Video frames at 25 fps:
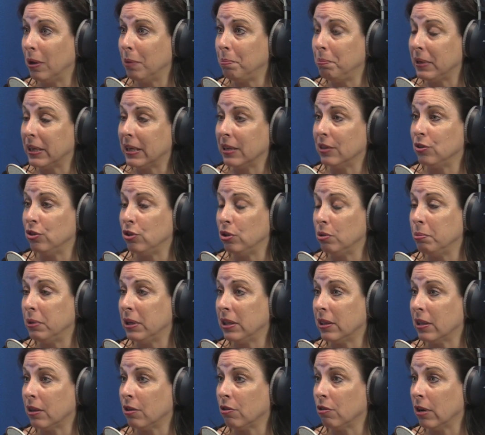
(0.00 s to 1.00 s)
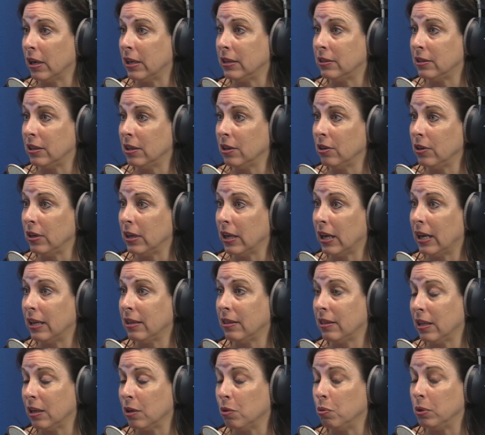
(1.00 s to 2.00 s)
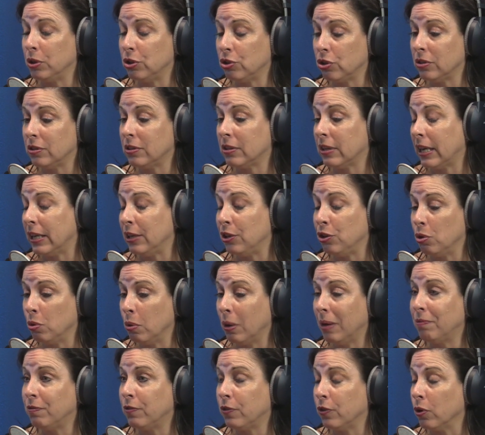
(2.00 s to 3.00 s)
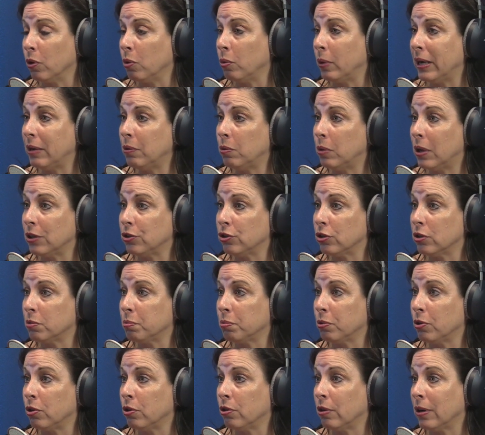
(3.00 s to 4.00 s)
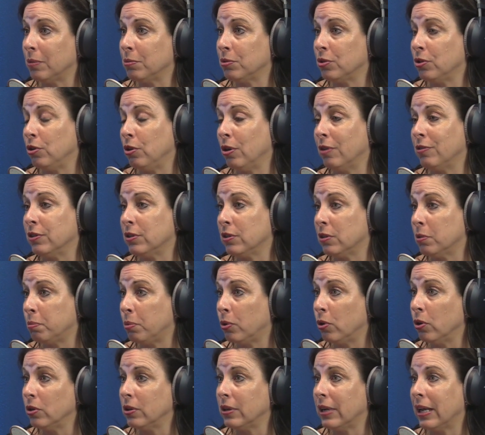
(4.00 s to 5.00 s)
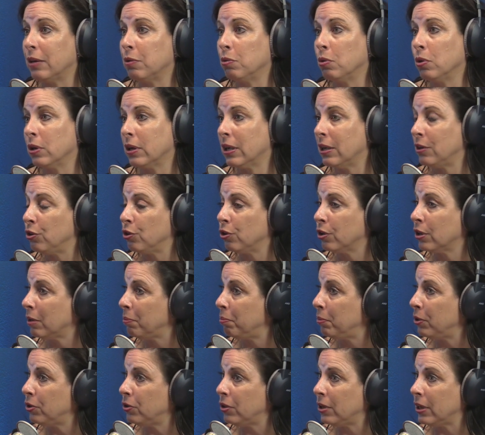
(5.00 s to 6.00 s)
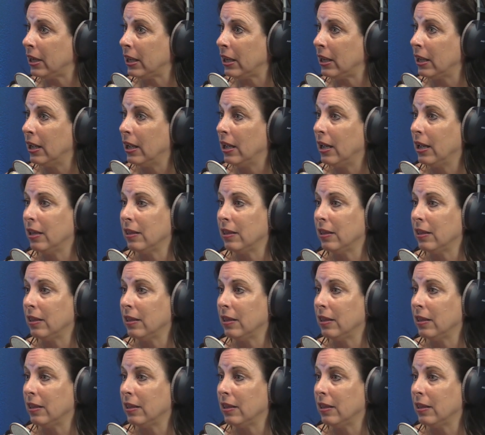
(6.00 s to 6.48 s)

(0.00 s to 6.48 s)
because you meet the criteria, I think we should sign you up for a Weight Watchers program so you have a support network in your community